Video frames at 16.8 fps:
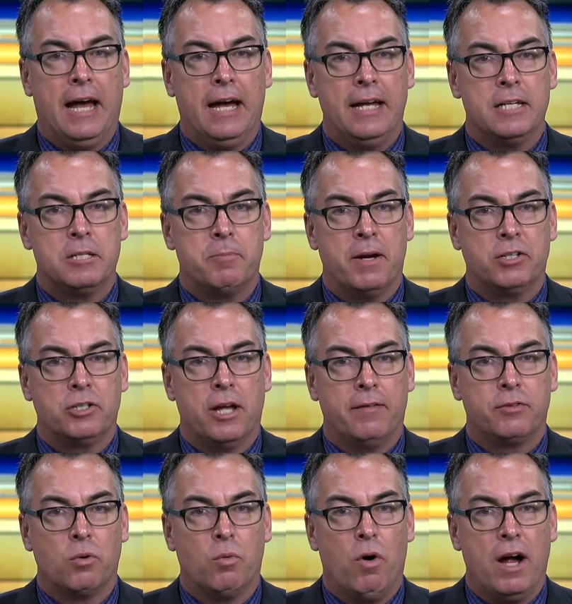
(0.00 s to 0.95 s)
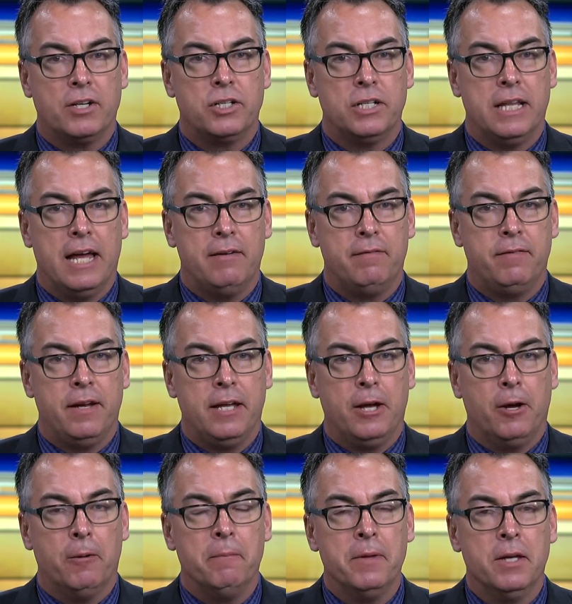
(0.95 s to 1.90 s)
uh, especially after watching that
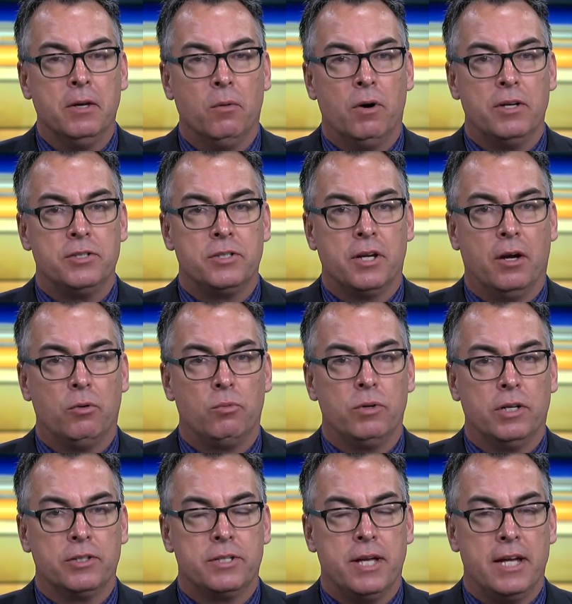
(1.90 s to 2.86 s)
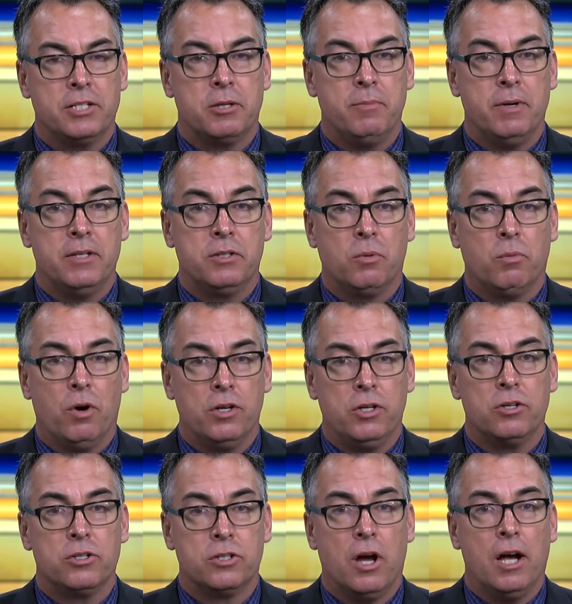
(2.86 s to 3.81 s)
video, was a real testament to
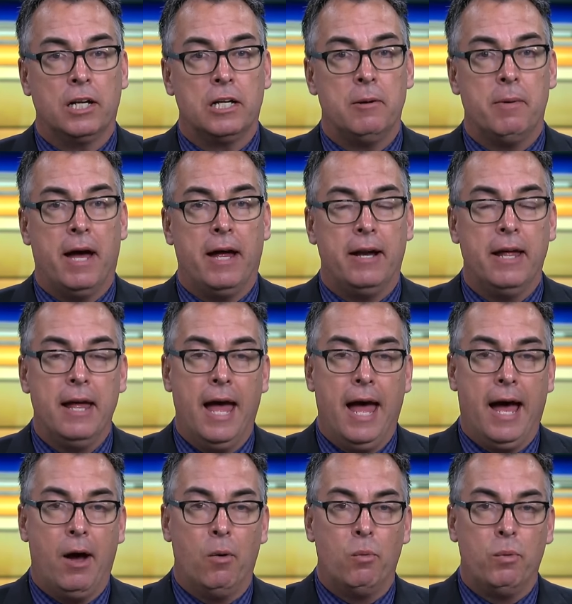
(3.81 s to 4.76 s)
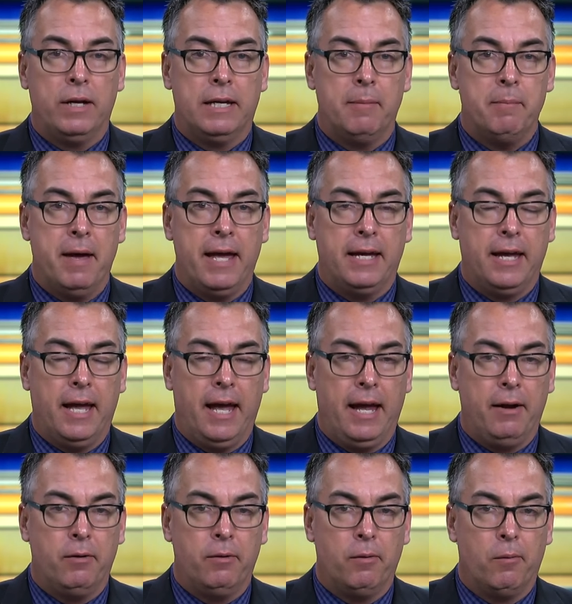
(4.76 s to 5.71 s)
what you're talking about, how we can make
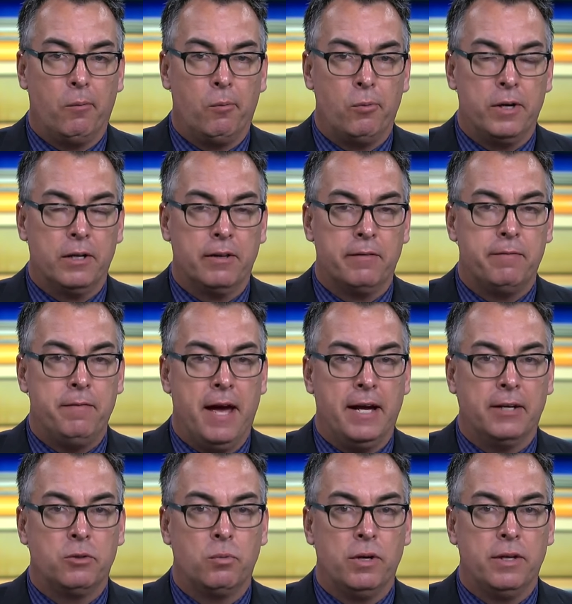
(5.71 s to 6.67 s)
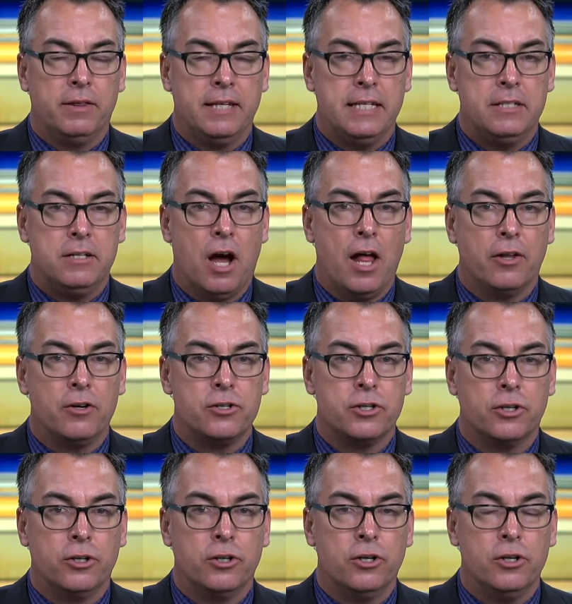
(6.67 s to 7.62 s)
a real effect with the
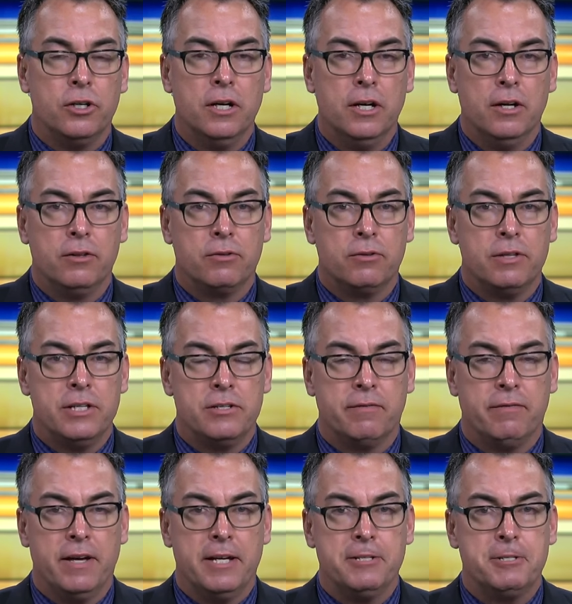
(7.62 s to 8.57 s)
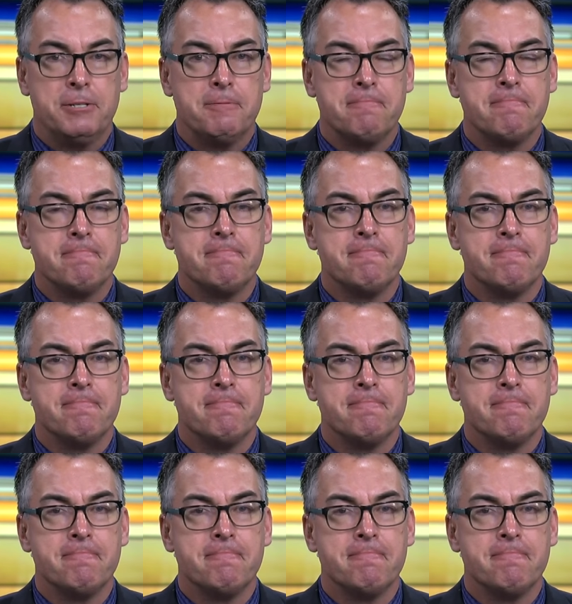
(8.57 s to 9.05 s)
dollars earned through these events.